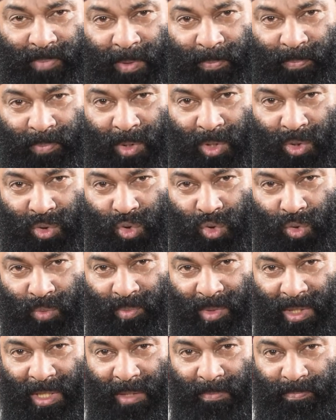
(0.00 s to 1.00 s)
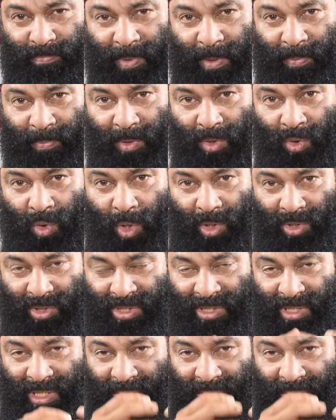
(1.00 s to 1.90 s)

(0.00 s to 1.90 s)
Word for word: people or two million people got